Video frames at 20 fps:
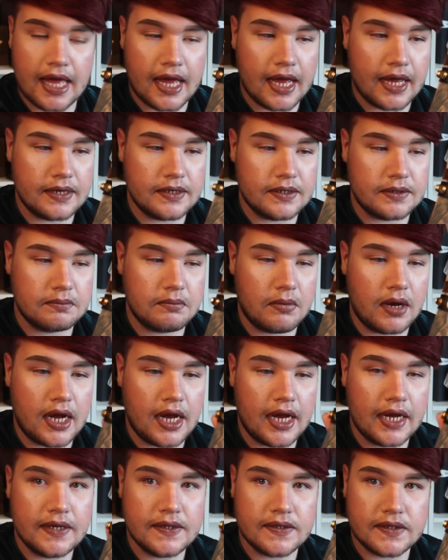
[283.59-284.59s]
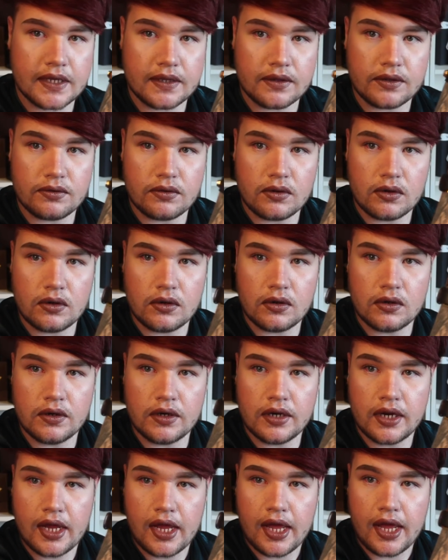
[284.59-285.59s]
and my Saint
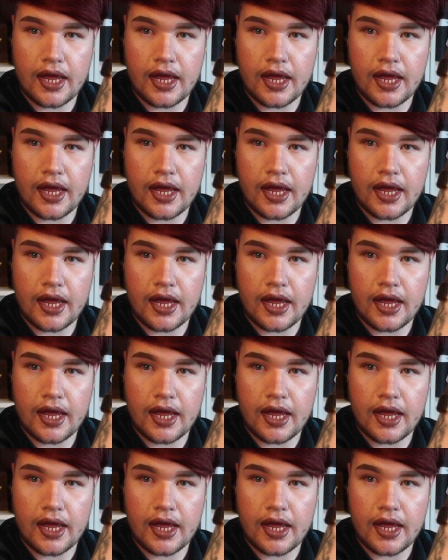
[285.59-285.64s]
Laurent